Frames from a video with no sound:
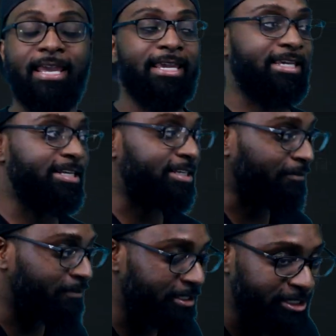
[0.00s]
it can
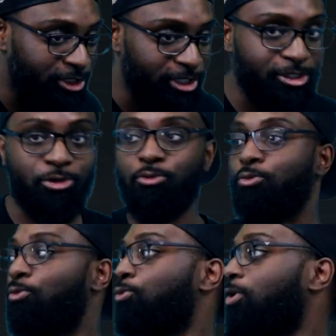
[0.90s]
definitely just
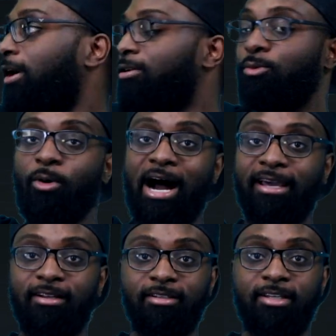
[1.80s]
run
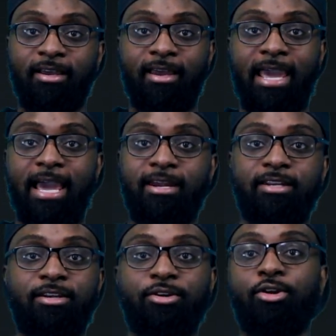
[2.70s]
wild
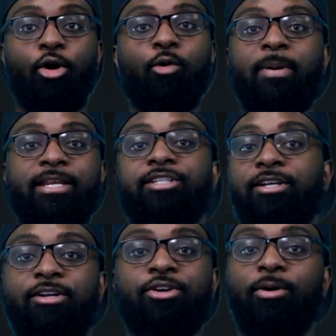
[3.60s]
and nobody's
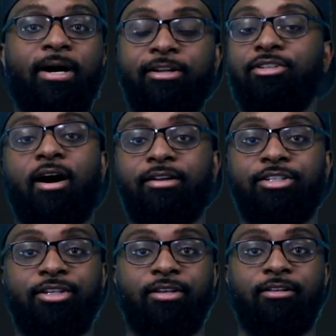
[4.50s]
gonna know how to talk
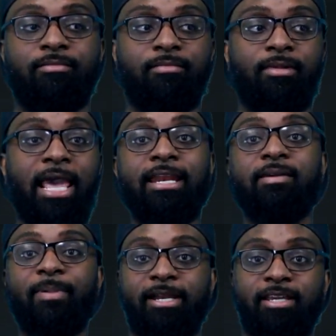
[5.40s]
to
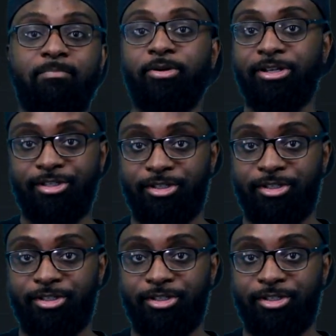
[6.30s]
anybody pretty